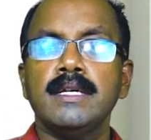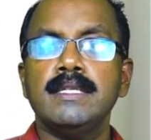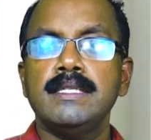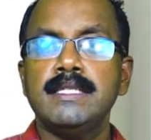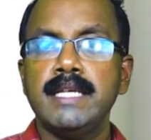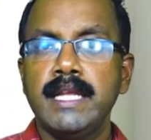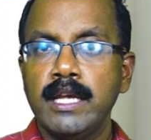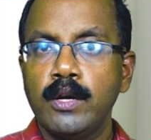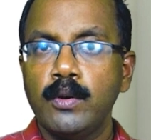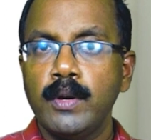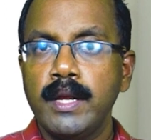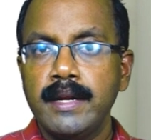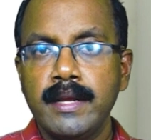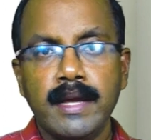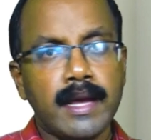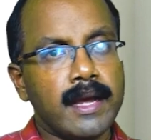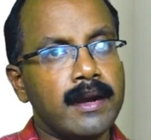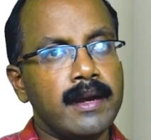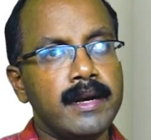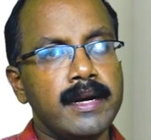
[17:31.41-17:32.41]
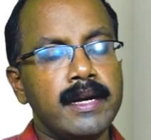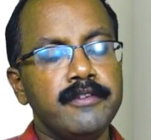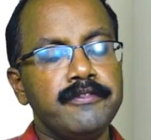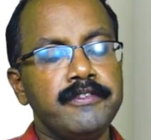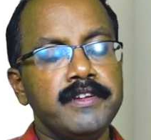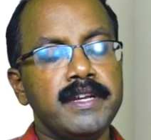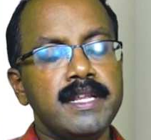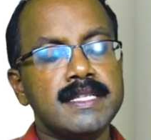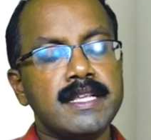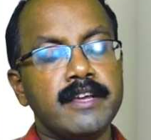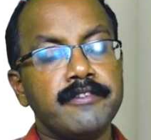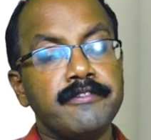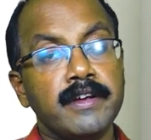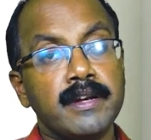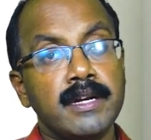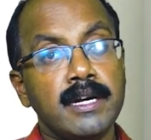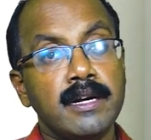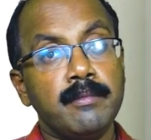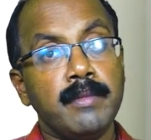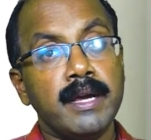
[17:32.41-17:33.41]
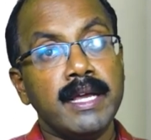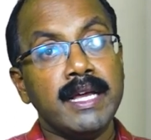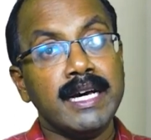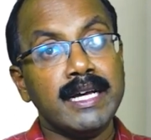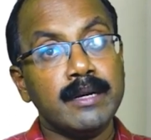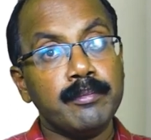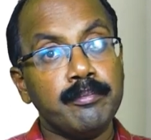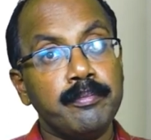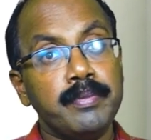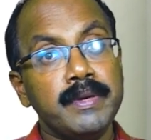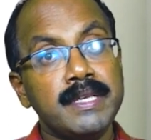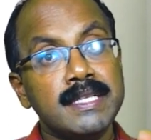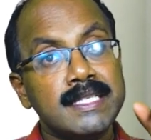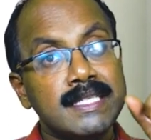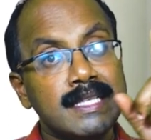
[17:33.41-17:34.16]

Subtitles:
Geniculate ganglion, if it is affected by herpes